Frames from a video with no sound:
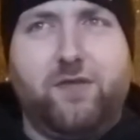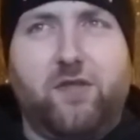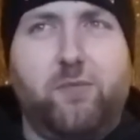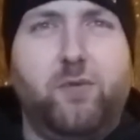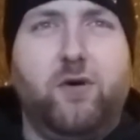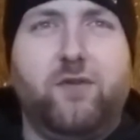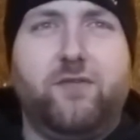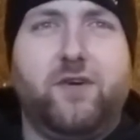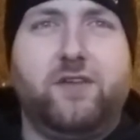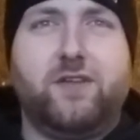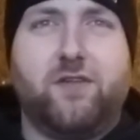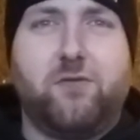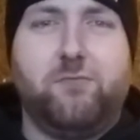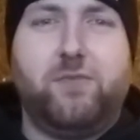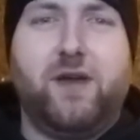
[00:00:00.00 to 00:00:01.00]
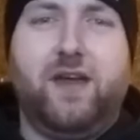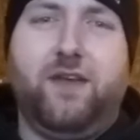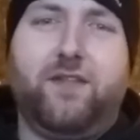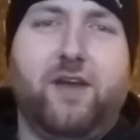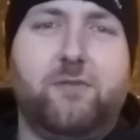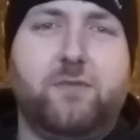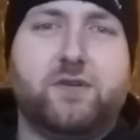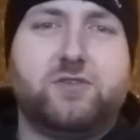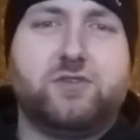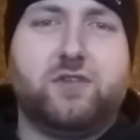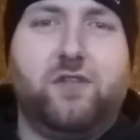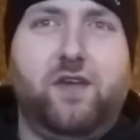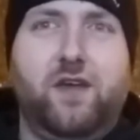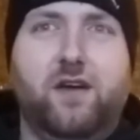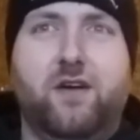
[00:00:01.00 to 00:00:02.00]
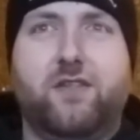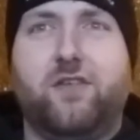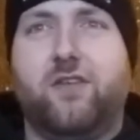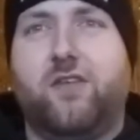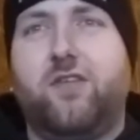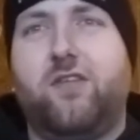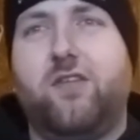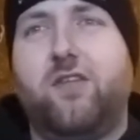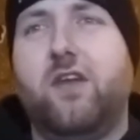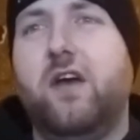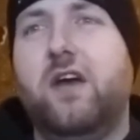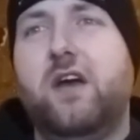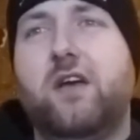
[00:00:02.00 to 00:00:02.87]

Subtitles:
that Spotify doesn't pay that much to the artists.